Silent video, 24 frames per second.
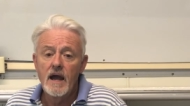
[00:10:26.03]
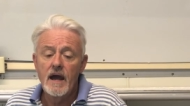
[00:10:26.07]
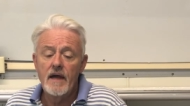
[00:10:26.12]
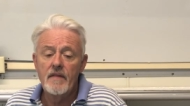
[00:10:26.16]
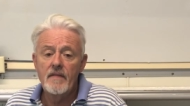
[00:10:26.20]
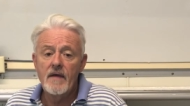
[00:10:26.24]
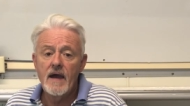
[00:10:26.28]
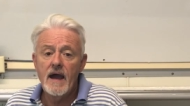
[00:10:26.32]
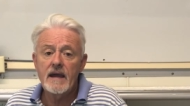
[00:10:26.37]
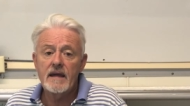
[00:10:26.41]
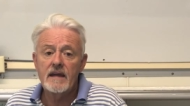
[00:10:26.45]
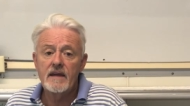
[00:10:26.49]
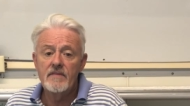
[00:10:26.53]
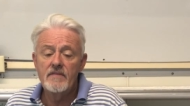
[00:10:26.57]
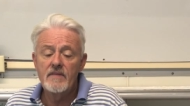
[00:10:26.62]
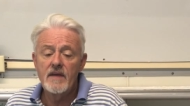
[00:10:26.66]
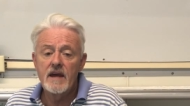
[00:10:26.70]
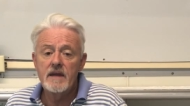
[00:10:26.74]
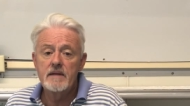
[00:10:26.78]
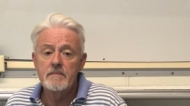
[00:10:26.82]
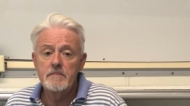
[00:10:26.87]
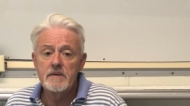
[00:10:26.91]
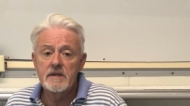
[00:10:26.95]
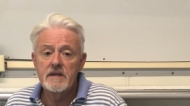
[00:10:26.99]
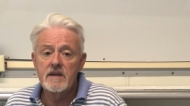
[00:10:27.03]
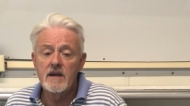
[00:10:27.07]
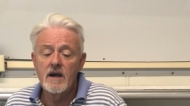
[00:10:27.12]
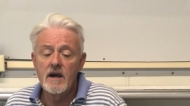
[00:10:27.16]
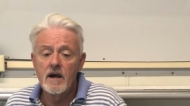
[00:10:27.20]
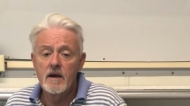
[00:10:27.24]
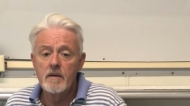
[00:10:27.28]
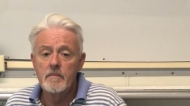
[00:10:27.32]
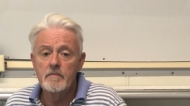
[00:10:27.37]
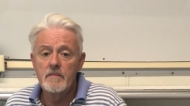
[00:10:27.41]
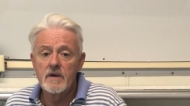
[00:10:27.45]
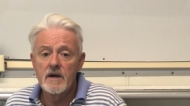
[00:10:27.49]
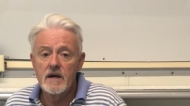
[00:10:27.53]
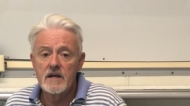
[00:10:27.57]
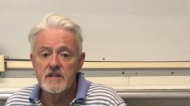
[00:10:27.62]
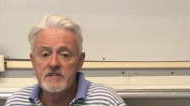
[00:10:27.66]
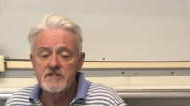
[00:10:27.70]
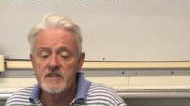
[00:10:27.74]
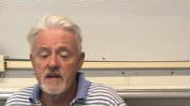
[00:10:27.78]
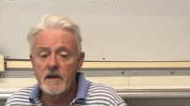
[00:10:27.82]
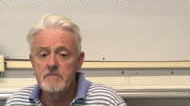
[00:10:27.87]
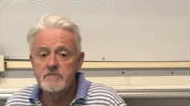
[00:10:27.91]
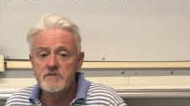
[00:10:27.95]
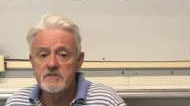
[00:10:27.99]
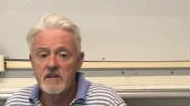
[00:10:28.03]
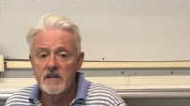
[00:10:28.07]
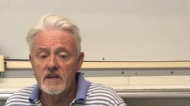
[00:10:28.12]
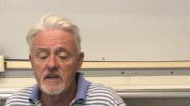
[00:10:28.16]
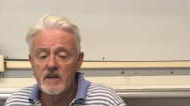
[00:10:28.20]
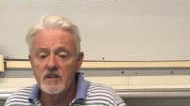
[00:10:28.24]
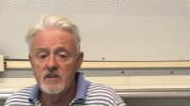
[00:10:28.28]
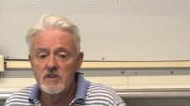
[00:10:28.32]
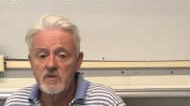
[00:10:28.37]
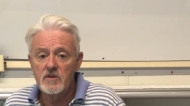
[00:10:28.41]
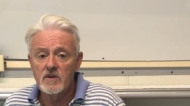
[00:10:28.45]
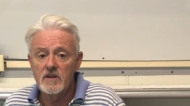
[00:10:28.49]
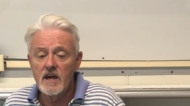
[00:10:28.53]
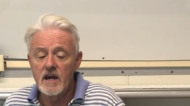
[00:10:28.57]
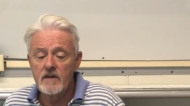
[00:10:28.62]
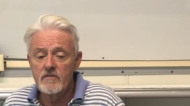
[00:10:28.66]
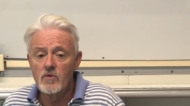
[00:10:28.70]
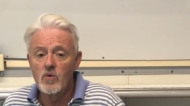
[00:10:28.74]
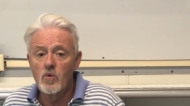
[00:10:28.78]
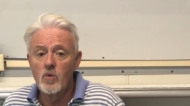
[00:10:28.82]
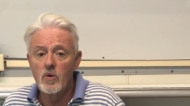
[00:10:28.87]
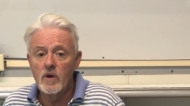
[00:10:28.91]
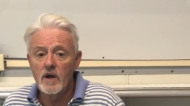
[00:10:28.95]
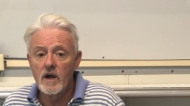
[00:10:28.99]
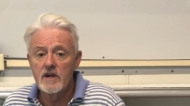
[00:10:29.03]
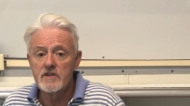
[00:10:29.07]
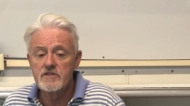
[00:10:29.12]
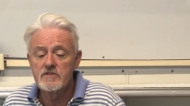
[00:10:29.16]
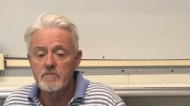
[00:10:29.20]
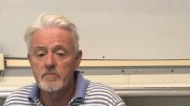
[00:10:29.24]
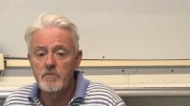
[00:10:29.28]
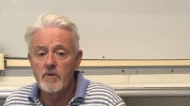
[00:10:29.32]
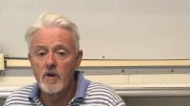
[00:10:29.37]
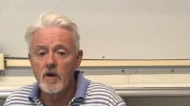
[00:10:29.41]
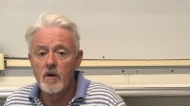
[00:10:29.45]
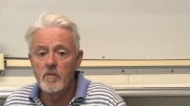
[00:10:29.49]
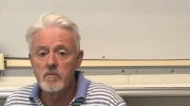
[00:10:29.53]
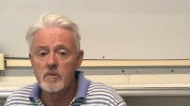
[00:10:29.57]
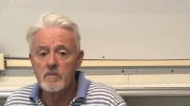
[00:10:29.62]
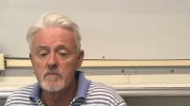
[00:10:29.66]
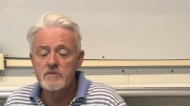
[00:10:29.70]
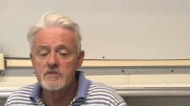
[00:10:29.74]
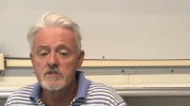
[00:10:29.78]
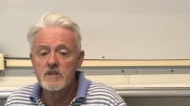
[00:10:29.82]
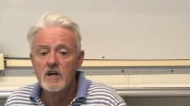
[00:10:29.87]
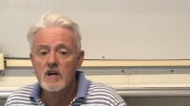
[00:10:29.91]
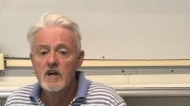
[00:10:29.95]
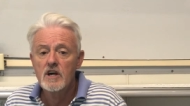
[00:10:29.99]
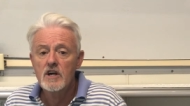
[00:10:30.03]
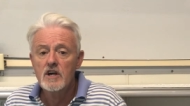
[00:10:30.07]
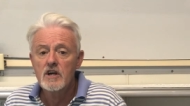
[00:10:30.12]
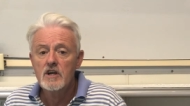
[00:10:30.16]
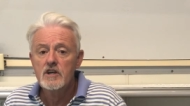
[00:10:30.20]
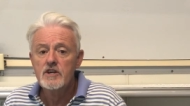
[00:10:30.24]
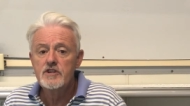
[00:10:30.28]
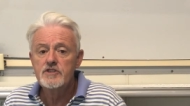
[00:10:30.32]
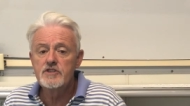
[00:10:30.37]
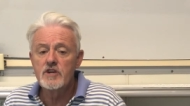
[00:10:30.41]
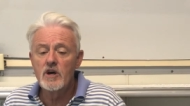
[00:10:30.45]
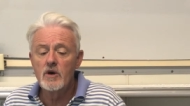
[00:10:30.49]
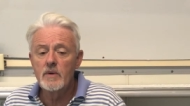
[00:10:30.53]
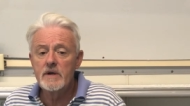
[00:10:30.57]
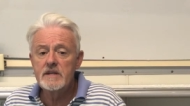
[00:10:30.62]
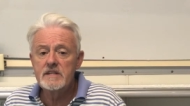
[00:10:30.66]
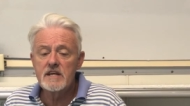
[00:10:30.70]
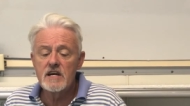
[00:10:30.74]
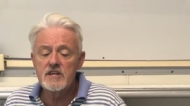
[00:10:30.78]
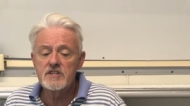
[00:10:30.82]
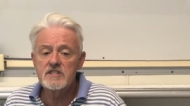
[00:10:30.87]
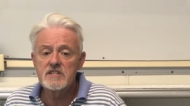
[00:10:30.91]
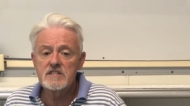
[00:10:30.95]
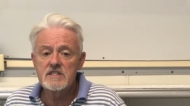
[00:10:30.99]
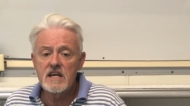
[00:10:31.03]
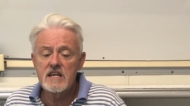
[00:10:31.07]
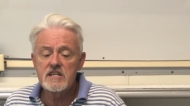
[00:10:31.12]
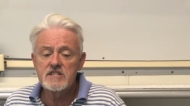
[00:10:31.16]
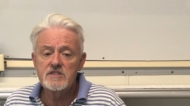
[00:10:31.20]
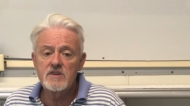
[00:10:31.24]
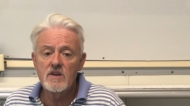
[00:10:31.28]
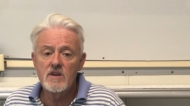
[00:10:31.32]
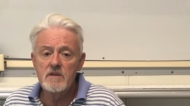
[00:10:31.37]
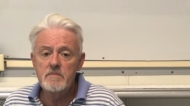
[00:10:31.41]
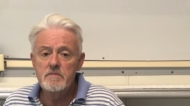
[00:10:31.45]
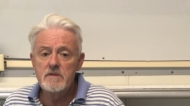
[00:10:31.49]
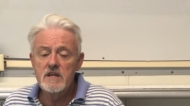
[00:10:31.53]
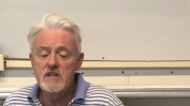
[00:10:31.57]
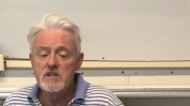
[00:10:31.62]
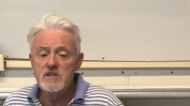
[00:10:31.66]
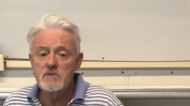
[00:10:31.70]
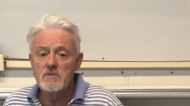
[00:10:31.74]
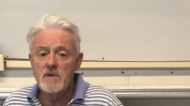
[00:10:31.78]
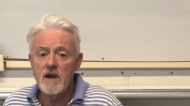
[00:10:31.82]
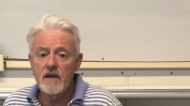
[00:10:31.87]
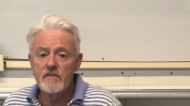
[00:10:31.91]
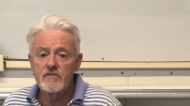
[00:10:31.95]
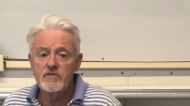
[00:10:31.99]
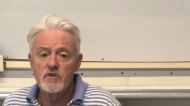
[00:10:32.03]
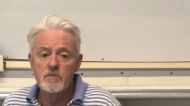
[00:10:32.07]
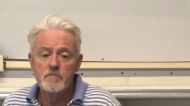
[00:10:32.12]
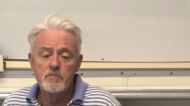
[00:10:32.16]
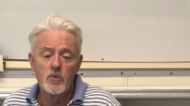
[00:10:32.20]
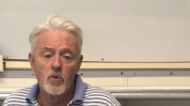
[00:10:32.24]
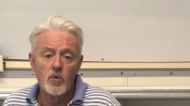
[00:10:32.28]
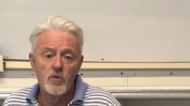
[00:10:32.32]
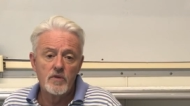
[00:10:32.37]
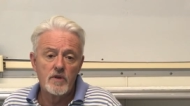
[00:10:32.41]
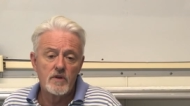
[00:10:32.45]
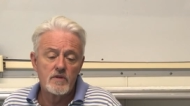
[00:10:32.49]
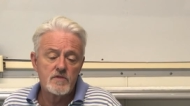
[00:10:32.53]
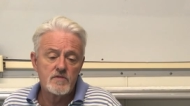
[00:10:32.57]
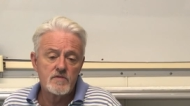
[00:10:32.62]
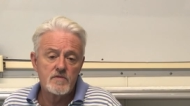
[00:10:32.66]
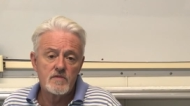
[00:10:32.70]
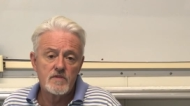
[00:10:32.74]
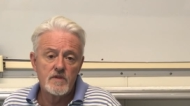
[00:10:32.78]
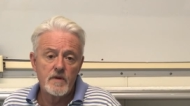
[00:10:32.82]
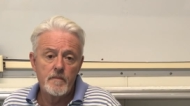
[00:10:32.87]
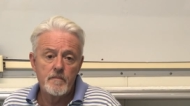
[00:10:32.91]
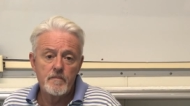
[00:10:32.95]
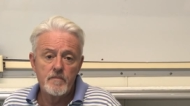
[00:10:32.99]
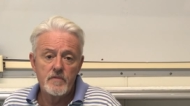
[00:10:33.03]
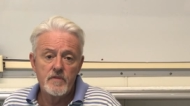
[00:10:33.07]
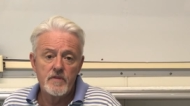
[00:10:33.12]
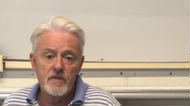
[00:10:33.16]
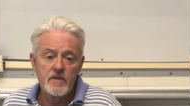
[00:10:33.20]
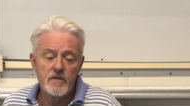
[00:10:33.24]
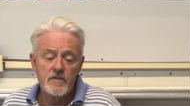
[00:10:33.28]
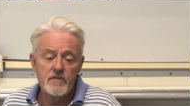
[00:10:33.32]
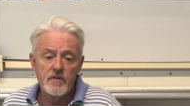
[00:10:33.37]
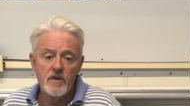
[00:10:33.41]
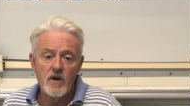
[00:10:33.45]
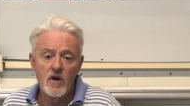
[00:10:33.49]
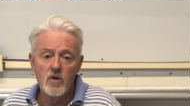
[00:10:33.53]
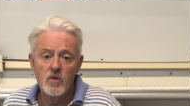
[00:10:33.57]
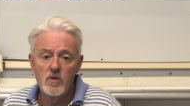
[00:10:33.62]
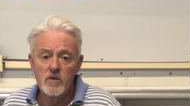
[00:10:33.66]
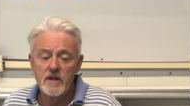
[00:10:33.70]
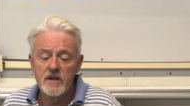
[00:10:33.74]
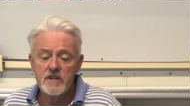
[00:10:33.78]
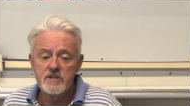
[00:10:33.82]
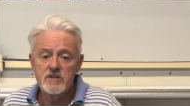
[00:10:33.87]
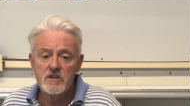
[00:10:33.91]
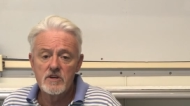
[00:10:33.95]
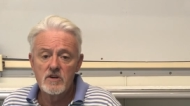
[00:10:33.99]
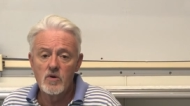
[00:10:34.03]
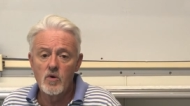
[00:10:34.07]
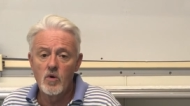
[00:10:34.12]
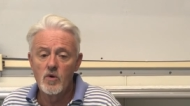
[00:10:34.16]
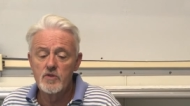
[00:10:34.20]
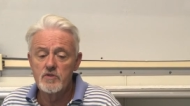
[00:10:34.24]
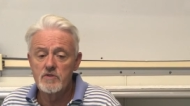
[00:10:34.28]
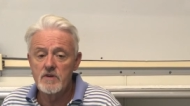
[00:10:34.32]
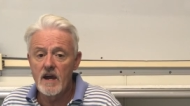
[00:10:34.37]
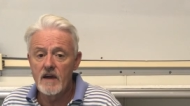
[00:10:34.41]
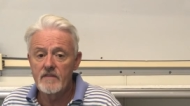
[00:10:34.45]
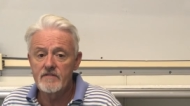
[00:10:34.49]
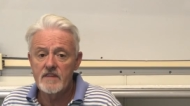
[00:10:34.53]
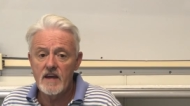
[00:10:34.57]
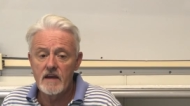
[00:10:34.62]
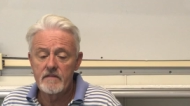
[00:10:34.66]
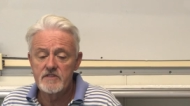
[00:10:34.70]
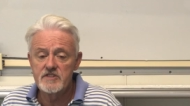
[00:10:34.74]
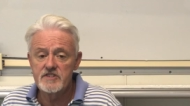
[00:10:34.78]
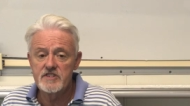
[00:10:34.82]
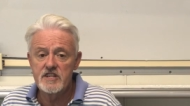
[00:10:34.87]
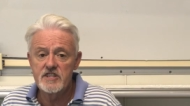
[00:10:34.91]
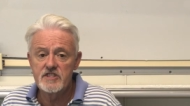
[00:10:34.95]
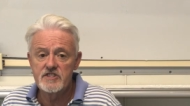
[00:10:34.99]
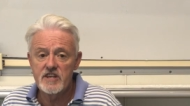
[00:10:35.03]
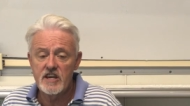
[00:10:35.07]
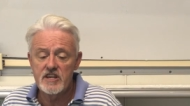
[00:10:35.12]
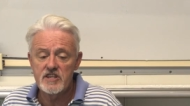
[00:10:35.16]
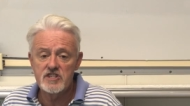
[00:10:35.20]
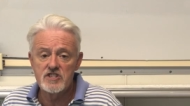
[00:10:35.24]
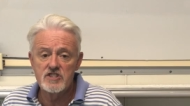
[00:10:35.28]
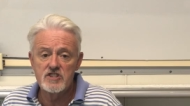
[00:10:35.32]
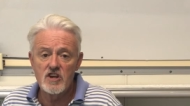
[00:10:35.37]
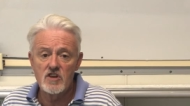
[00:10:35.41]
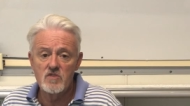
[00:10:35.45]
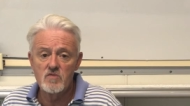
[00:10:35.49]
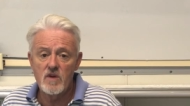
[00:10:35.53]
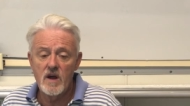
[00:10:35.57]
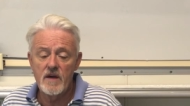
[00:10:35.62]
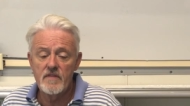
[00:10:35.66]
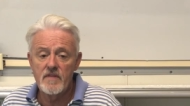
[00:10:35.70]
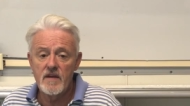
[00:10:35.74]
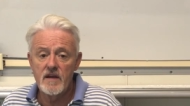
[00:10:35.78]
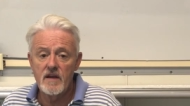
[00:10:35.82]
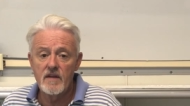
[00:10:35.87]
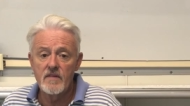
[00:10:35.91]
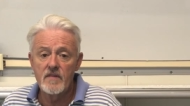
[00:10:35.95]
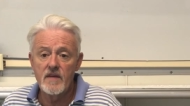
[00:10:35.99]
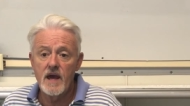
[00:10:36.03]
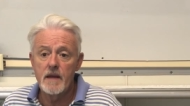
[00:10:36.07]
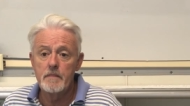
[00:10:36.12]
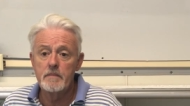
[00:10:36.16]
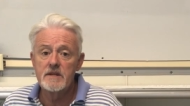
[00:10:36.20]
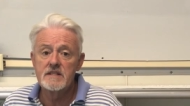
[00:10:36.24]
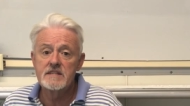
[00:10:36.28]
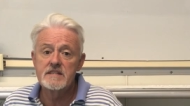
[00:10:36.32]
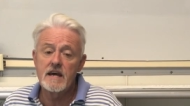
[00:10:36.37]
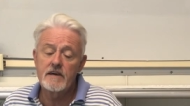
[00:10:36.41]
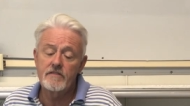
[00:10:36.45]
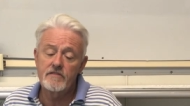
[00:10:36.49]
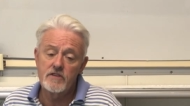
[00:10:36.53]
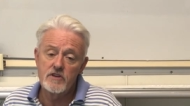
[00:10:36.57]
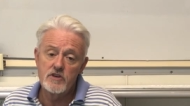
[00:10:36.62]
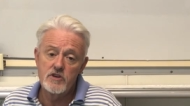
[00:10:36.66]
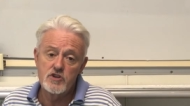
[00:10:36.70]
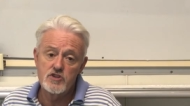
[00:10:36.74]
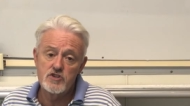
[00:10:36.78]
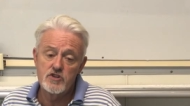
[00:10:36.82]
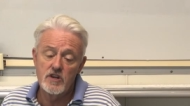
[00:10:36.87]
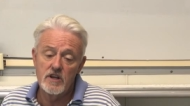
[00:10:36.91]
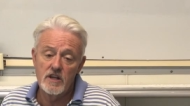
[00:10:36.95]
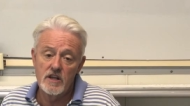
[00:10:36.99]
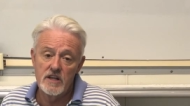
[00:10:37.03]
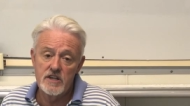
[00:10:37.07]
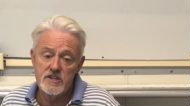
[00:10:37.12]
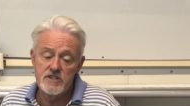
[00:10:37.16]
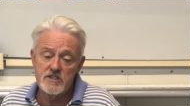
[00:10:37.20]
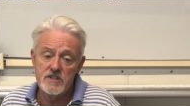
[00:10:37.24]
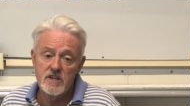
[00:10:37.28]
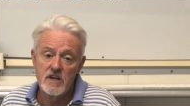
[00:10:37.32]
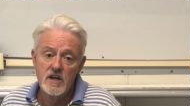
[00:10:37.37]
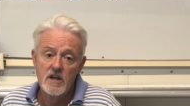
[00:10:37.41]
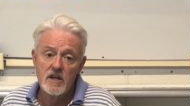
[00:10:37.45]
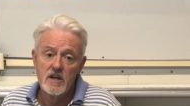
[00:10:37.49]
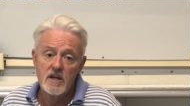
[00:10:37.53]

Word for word: and that can then become uh, septic, and you can have all kinds of problems. So it doesn't necessarily mean that you have to abort the, the, the whole litter, or that you have to have a C-section done right there and then, but definitely you should enlist